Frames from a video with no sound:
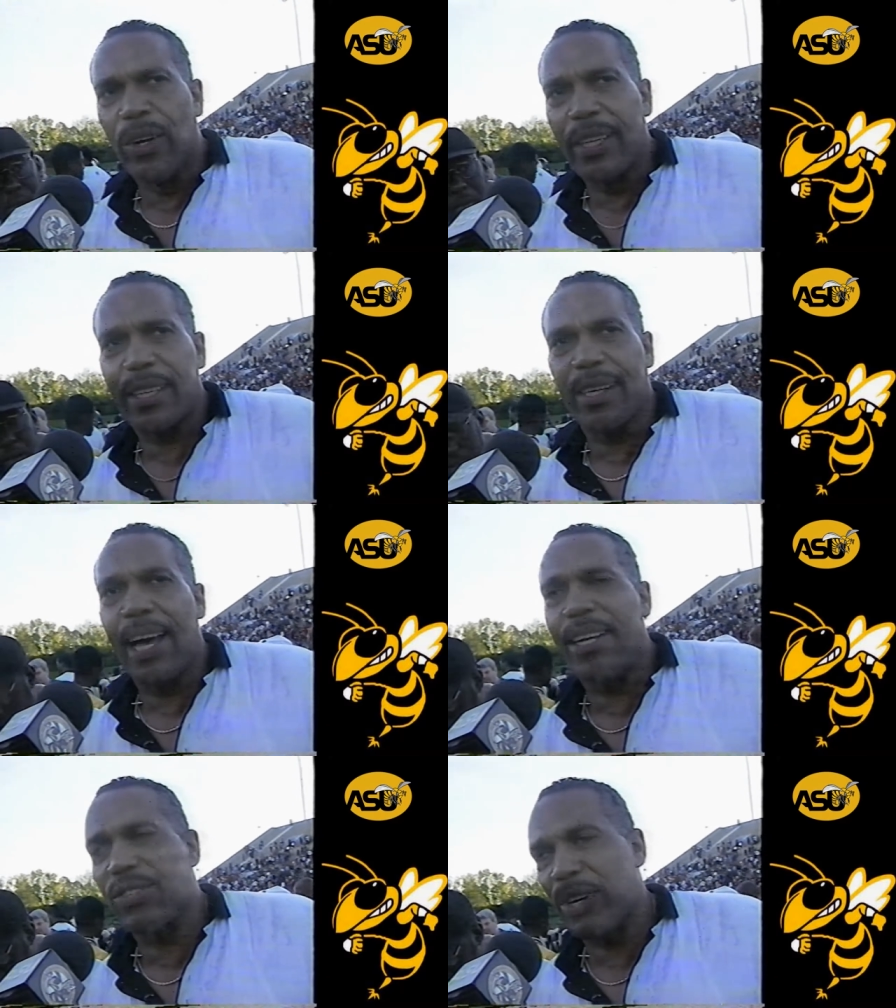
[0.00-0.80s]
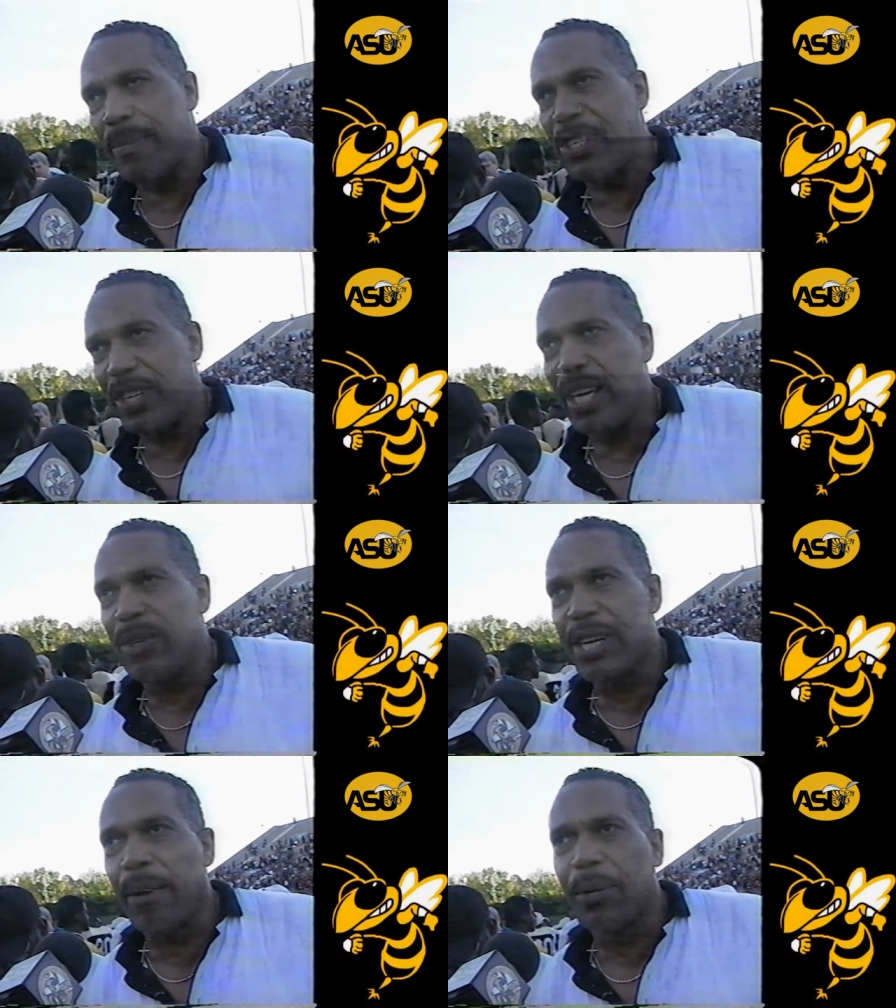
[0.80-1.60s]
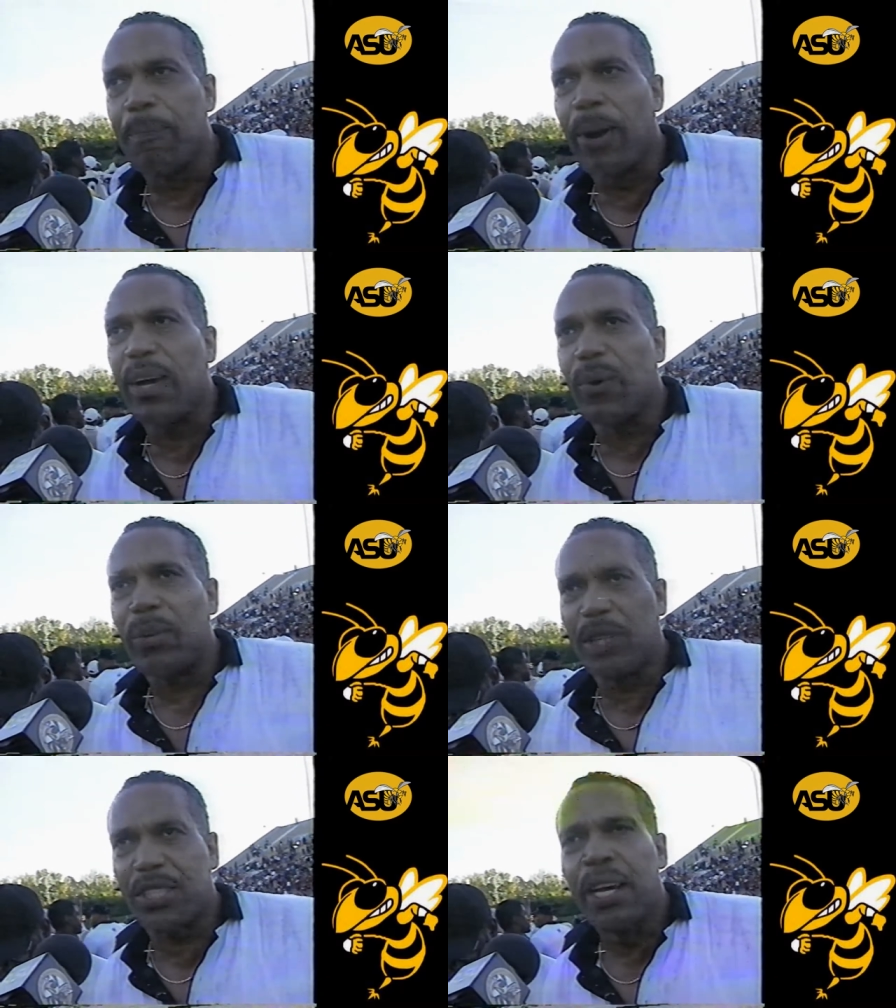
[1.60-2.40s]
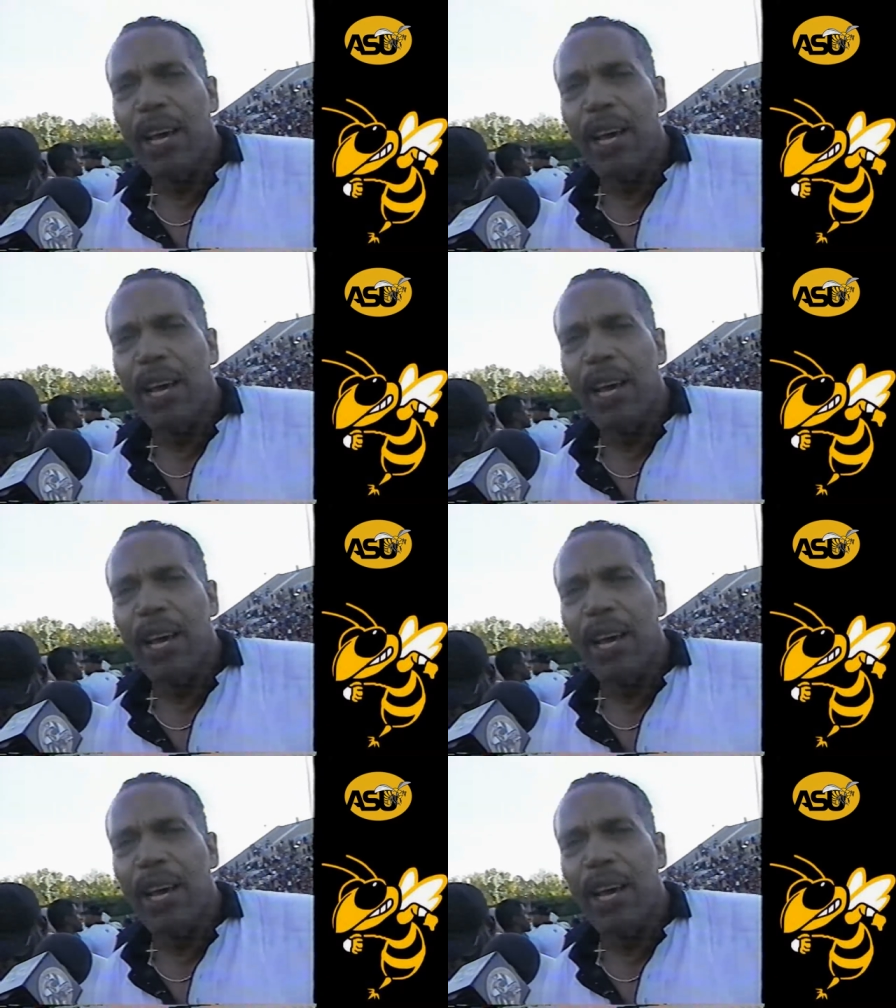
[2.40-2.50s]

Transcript: at the line of scrimmage, and he was able to break one, which